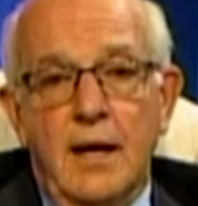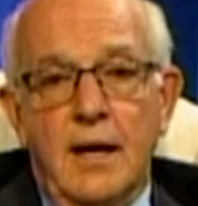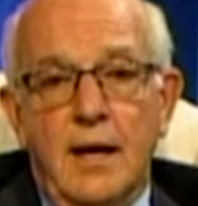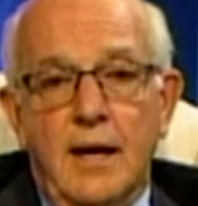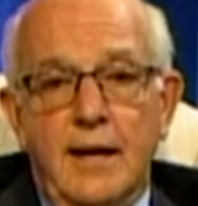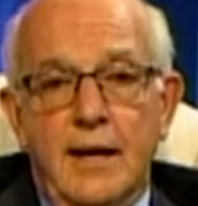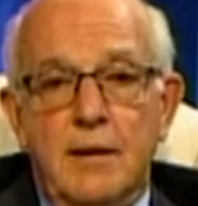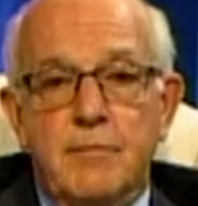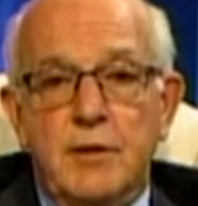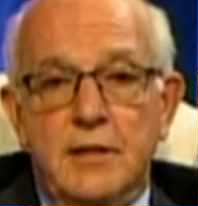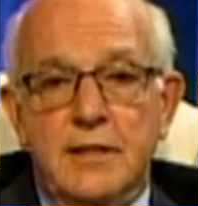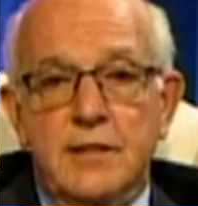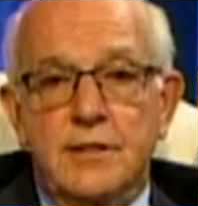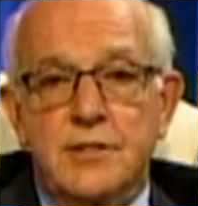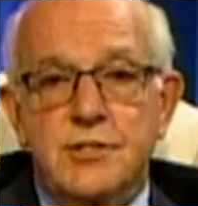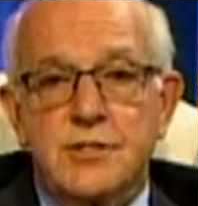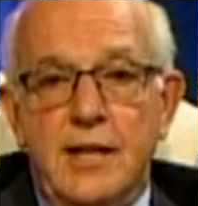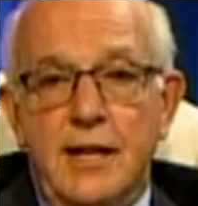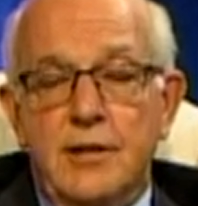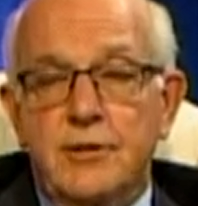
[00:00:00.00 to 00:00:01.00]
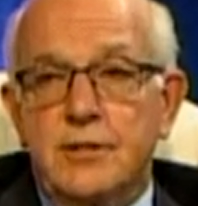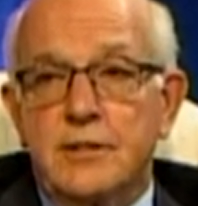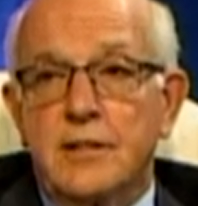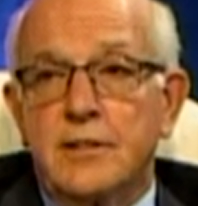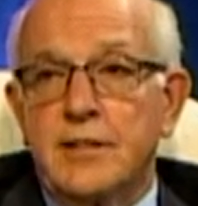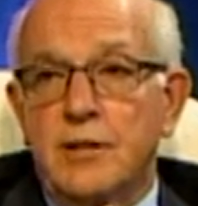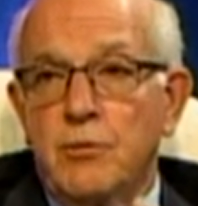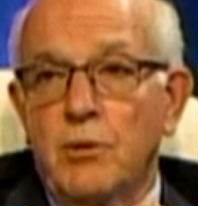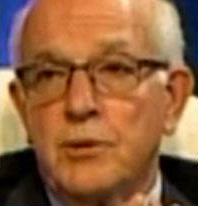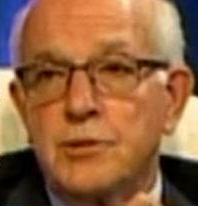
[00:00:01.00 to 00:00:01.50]
And I'm a little astounded that
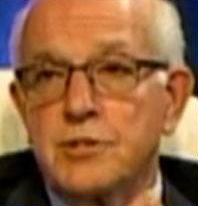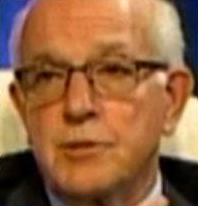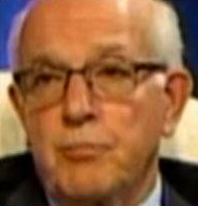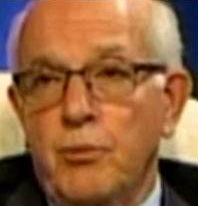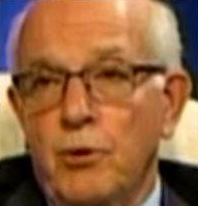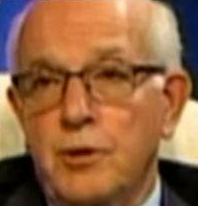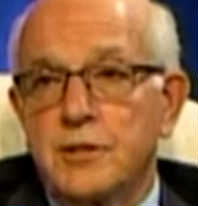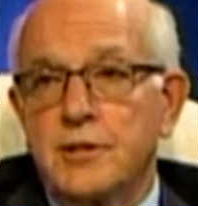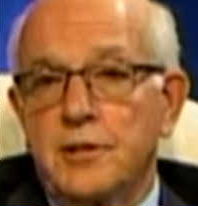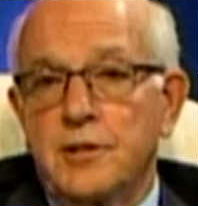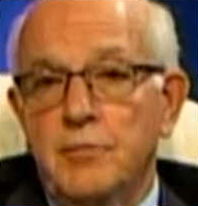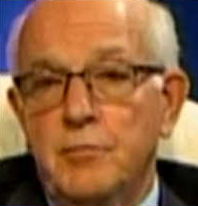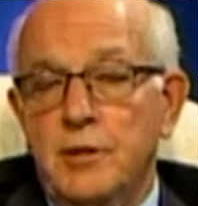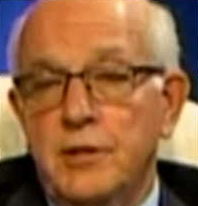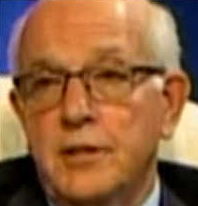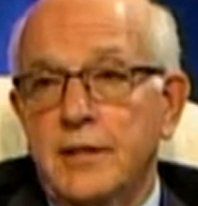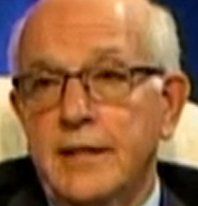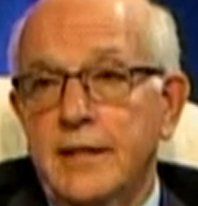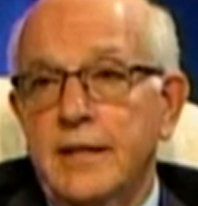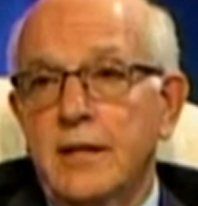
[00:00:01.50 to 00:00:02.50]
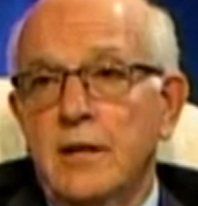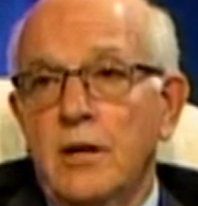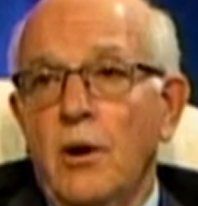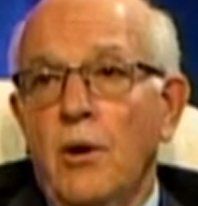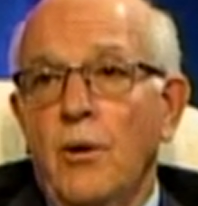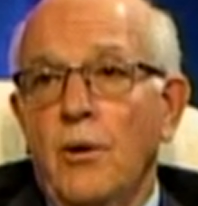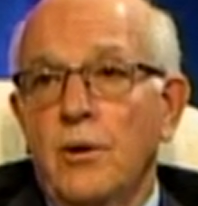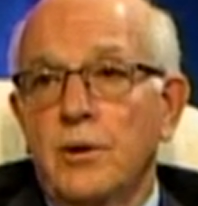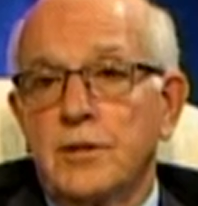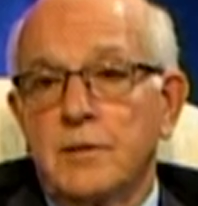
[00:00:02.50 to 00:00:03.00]
they won't support the community
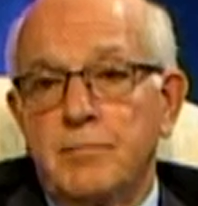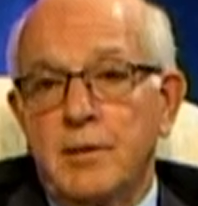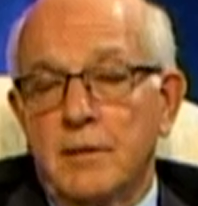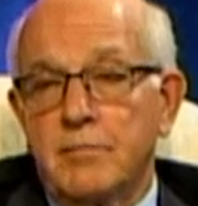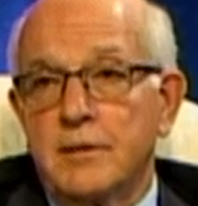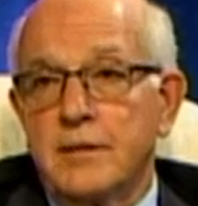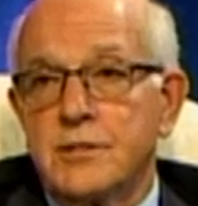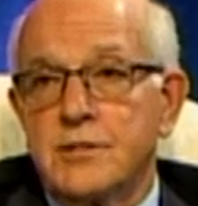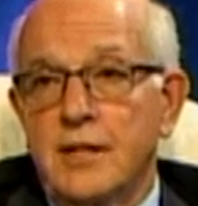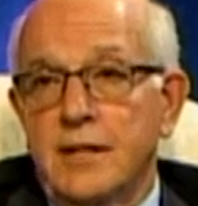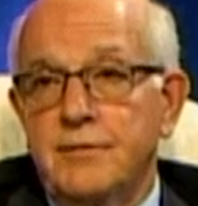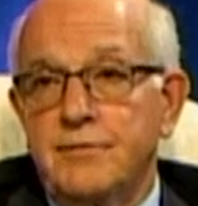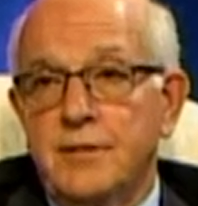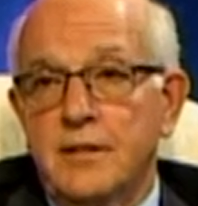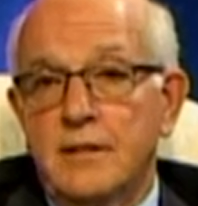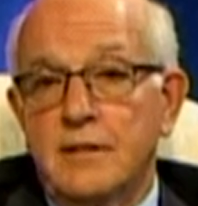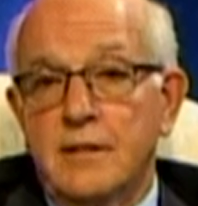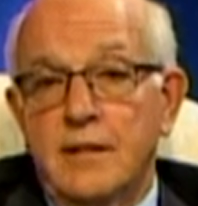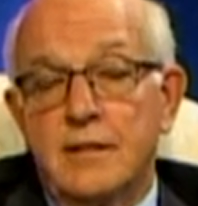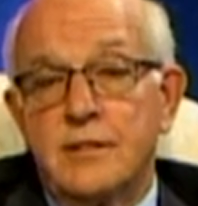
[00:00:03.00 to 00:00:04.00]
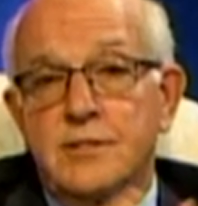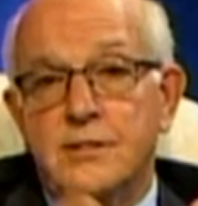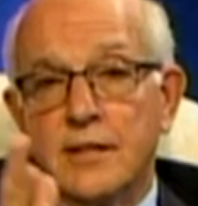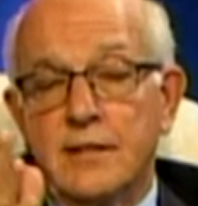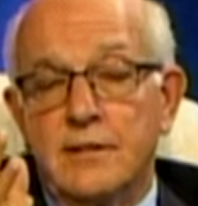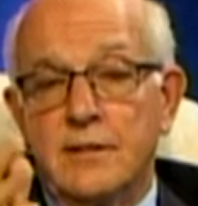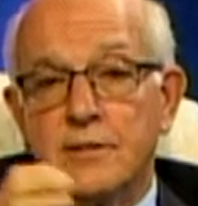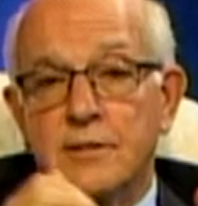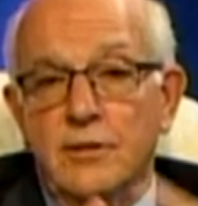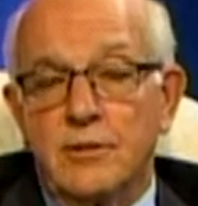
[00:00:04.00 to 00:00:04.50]
or the public safety. They say
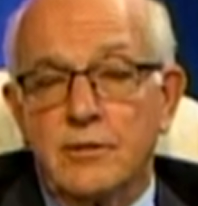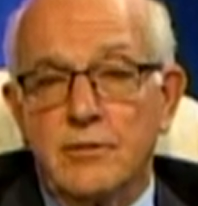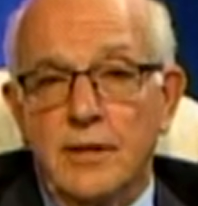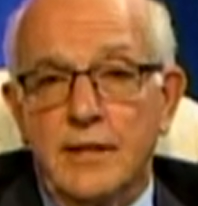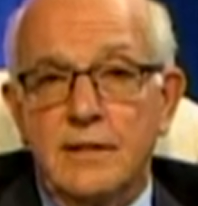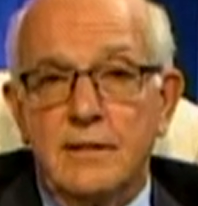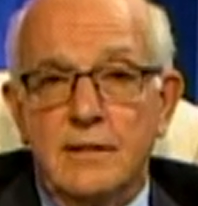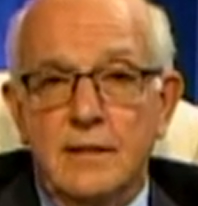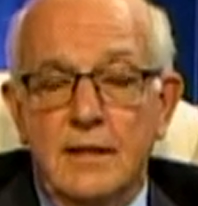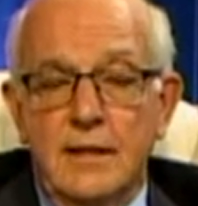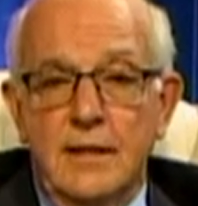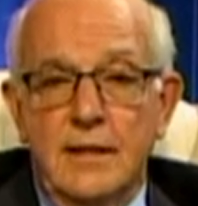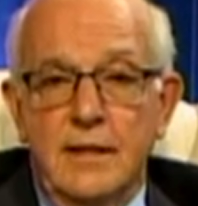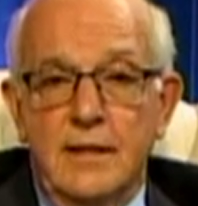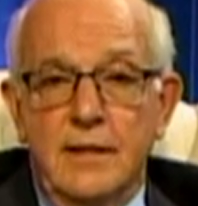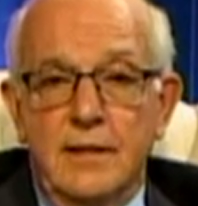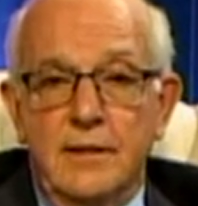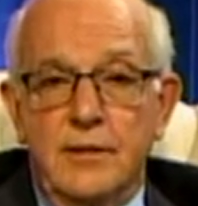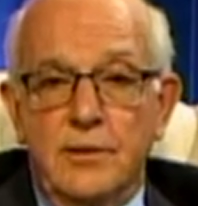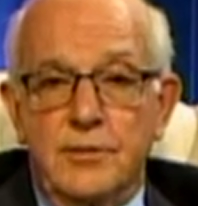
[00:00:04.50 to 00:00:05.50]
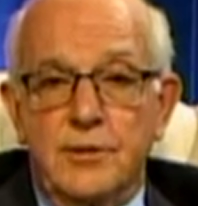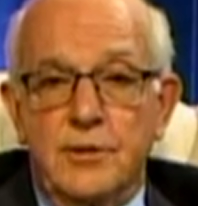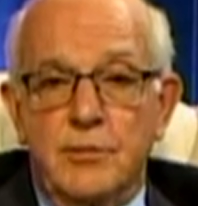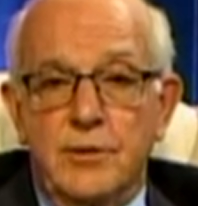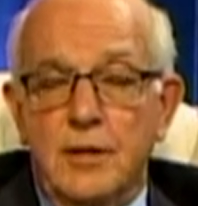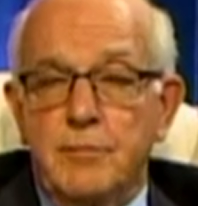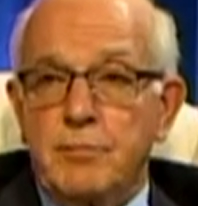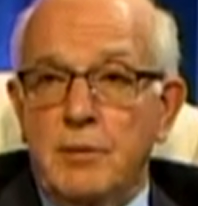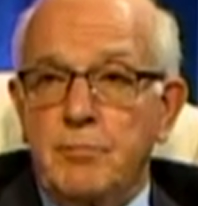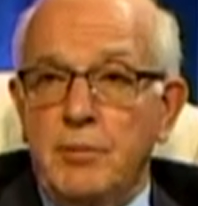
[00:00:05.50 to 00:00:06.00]
that they're great, they're
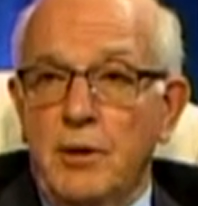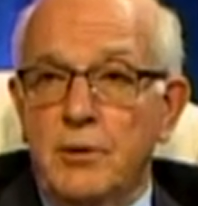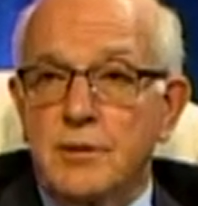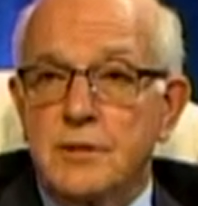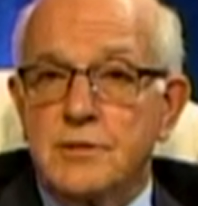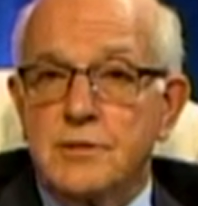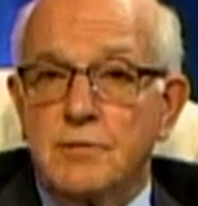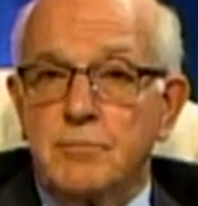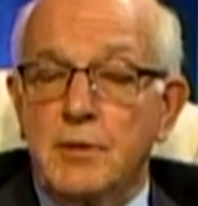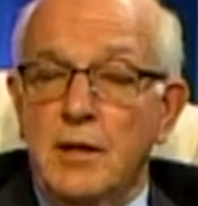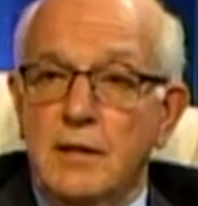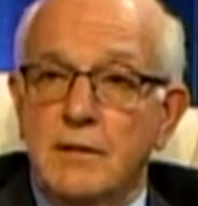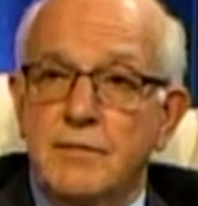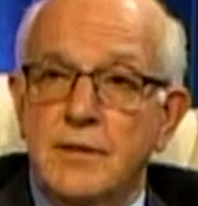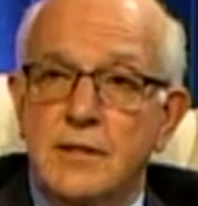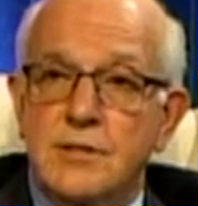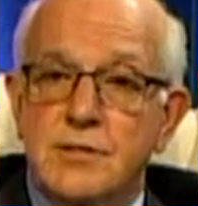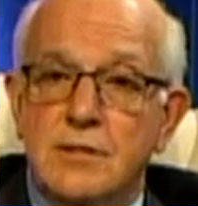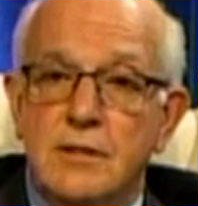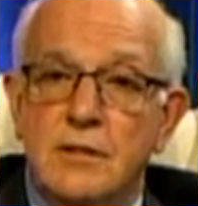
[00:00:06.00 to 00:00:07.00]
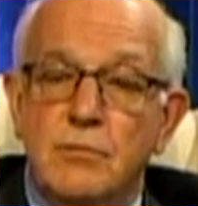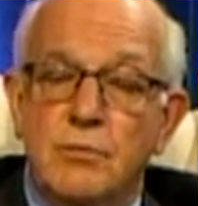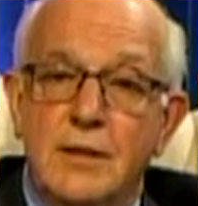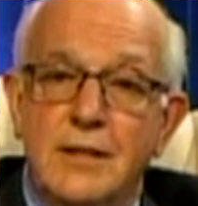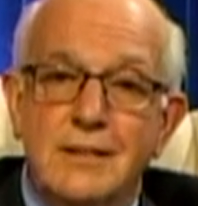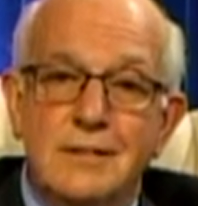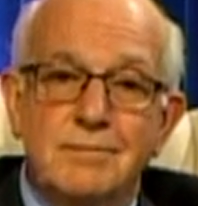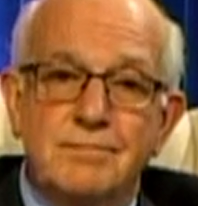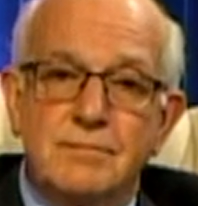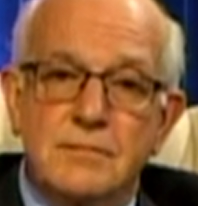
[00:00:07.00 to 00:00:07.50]
great proponents of Bella Vista.
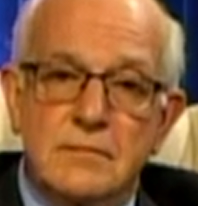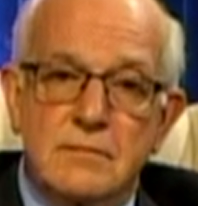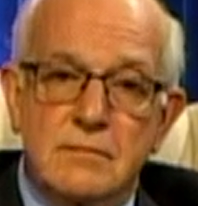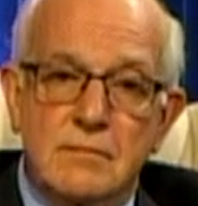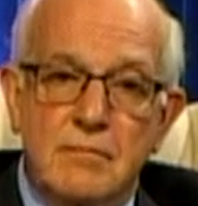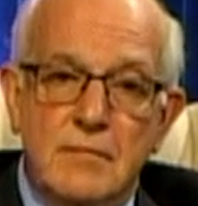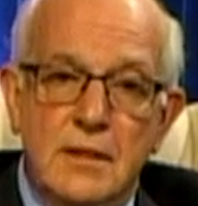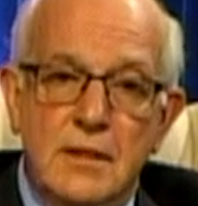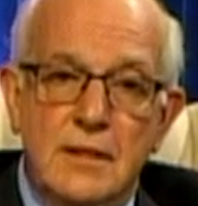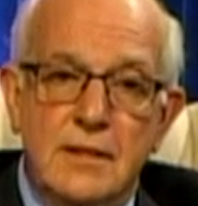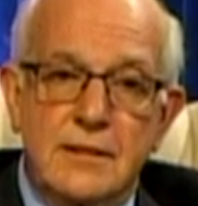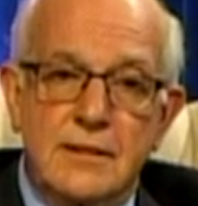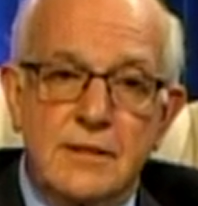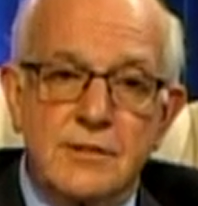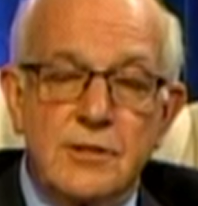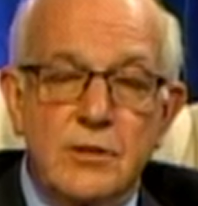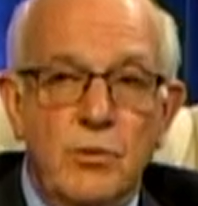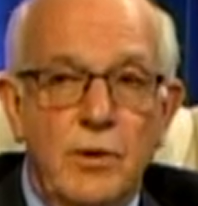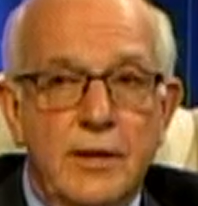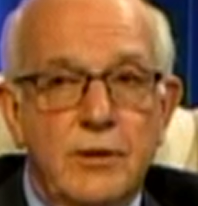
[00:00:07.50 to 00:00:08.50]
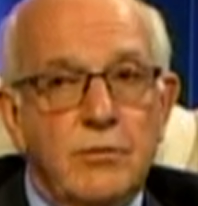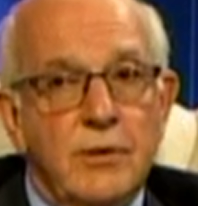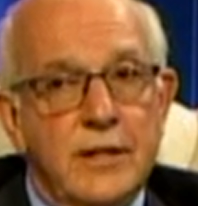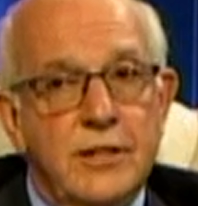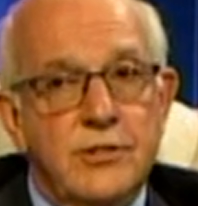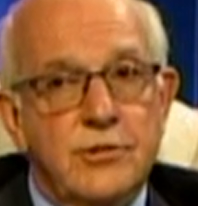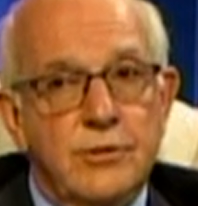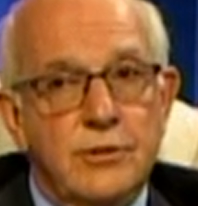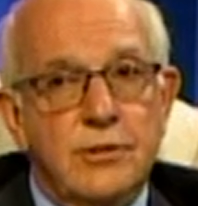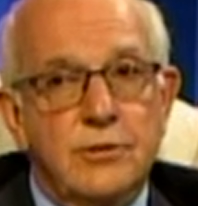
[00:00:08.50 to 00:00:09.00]
Well, it doesn't quite ring
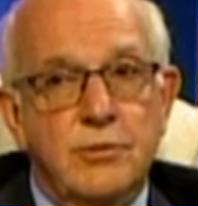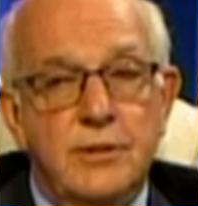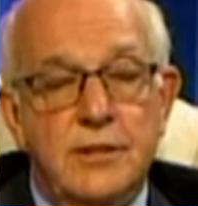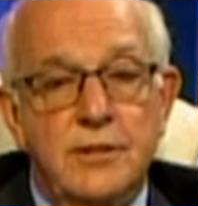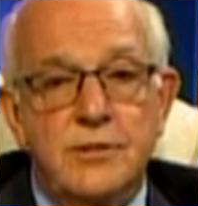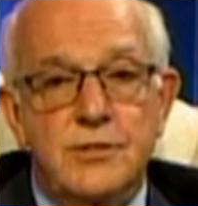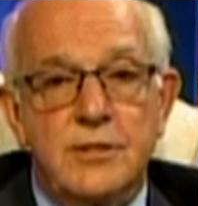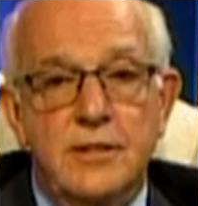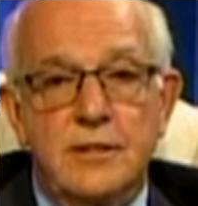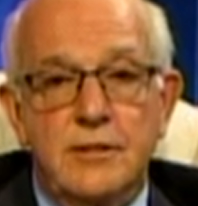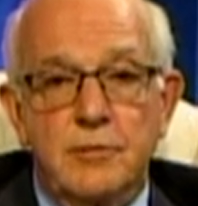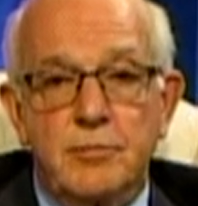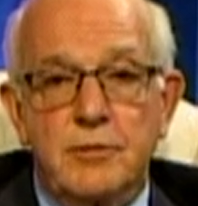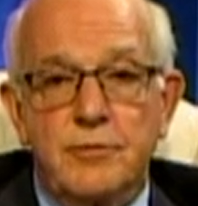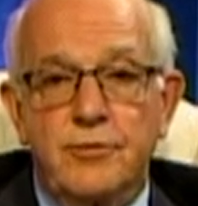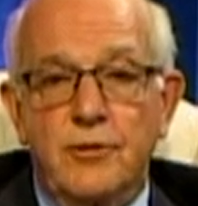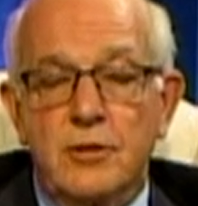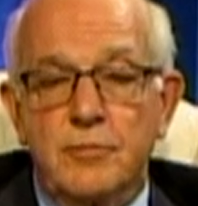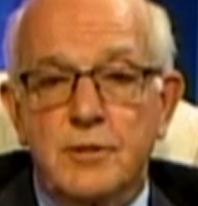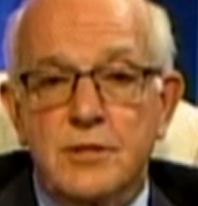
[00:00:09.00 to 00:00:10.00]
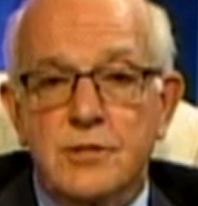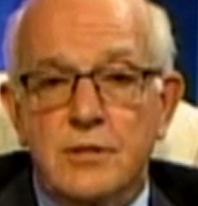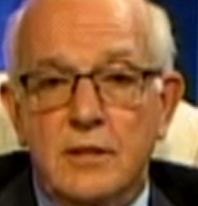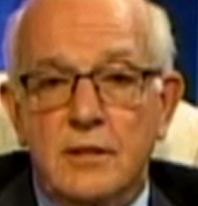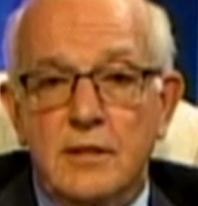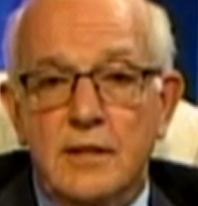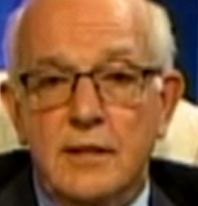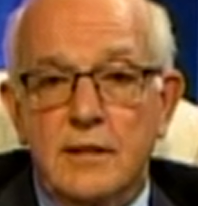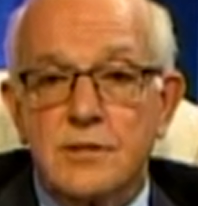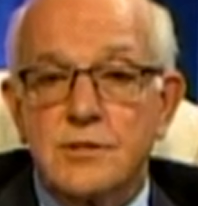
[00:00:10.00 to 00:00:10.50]
true when you see their performance on
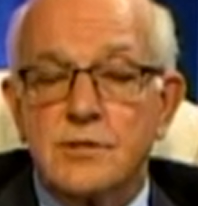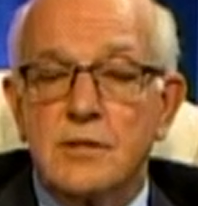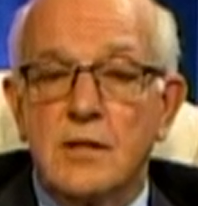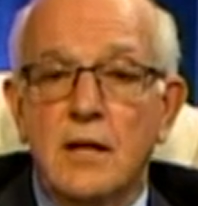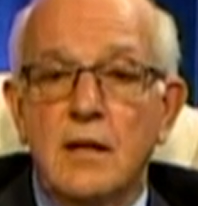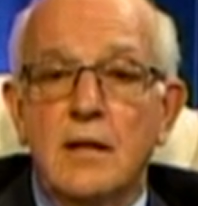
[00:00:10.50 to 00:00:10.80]
this.